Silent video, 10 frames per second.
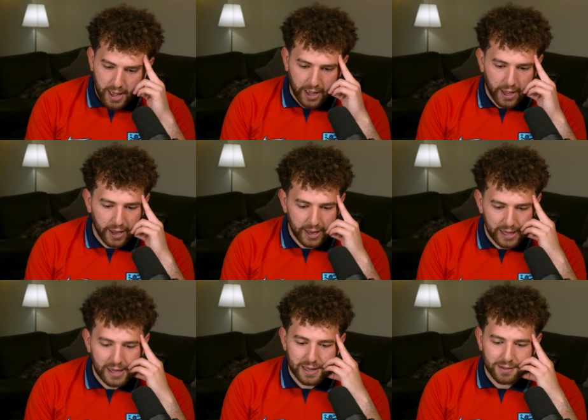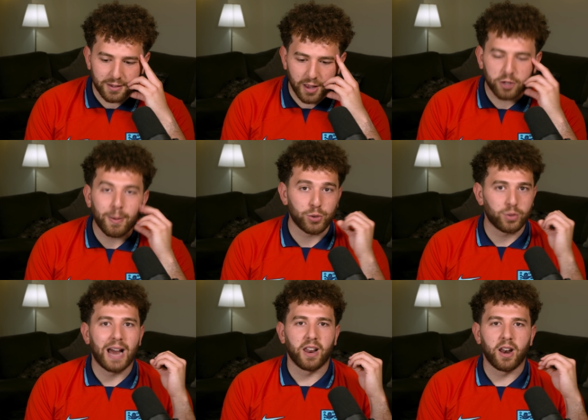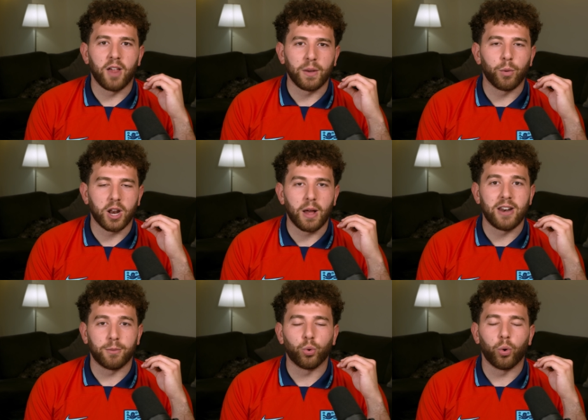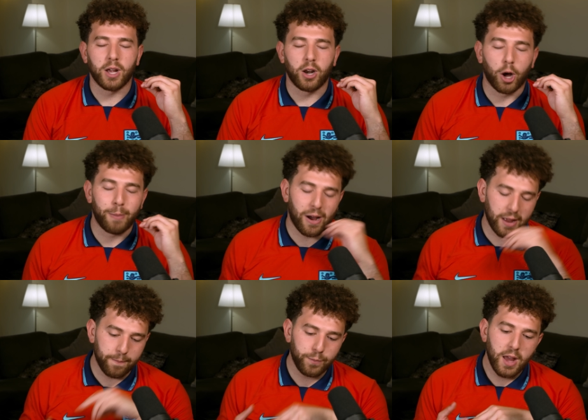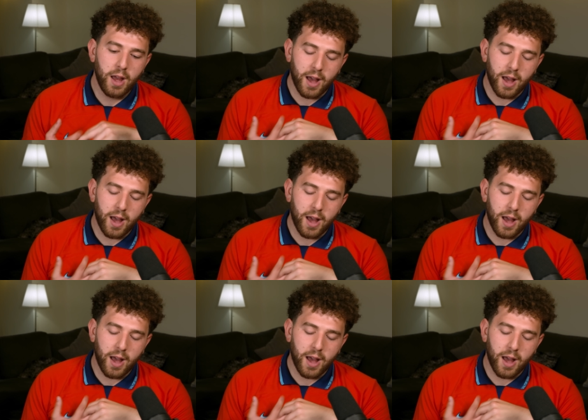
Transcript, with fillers: Uh, he is a special talent. And I think we're going to end up talking a lot about him.